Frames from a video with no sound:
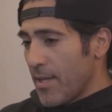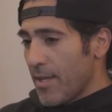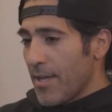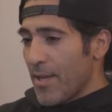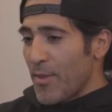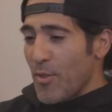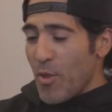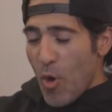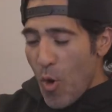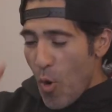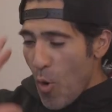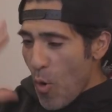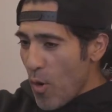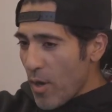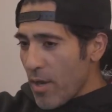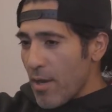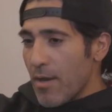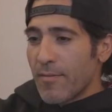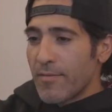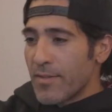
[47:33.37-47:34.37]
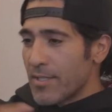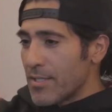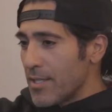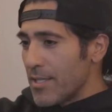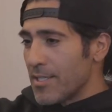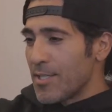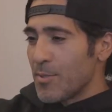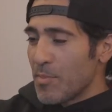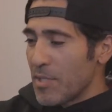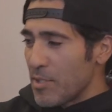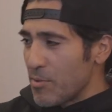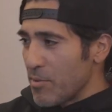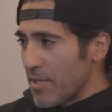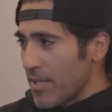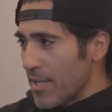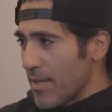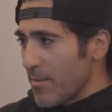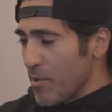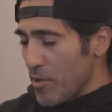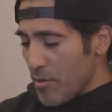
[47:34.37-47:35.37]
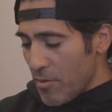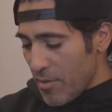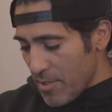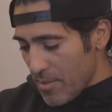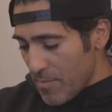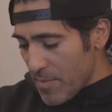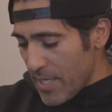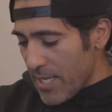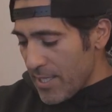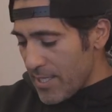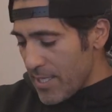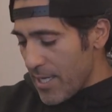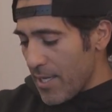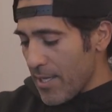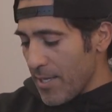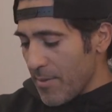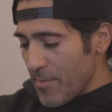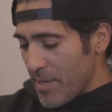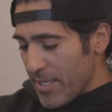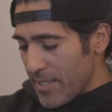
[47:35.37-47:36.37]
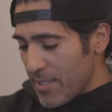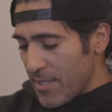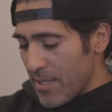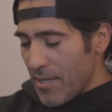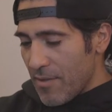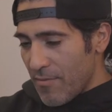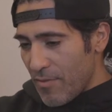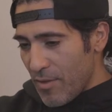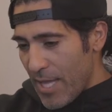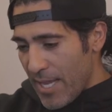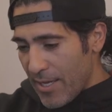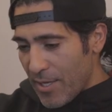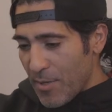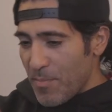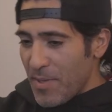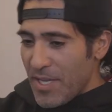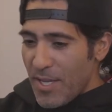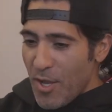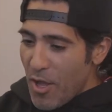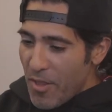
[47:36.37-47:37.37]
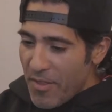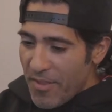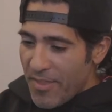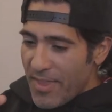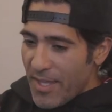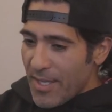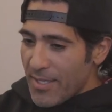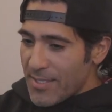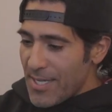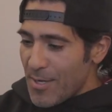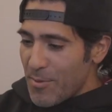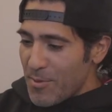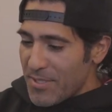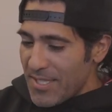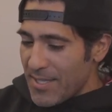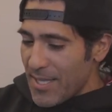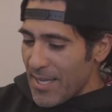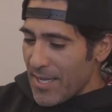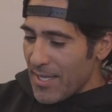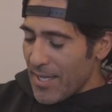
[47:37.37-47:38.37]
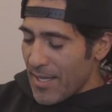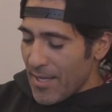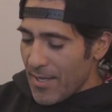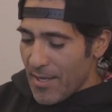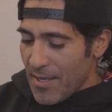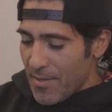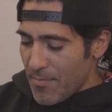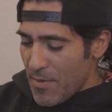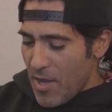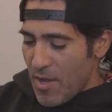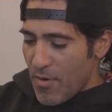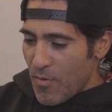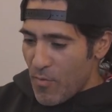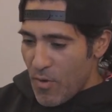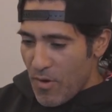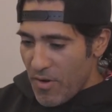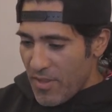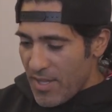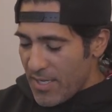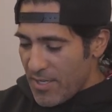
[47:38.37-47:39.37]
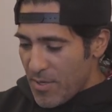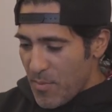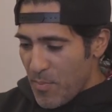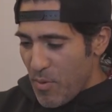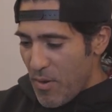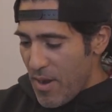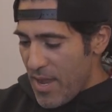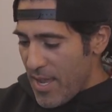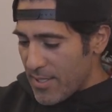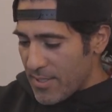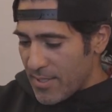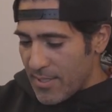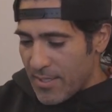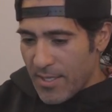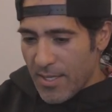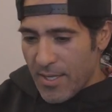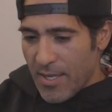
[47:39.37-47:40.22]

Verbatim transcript: And the whole conversation between that mural is me telling myself, well, I could be all the things I was thinking, an unworthy, depressed,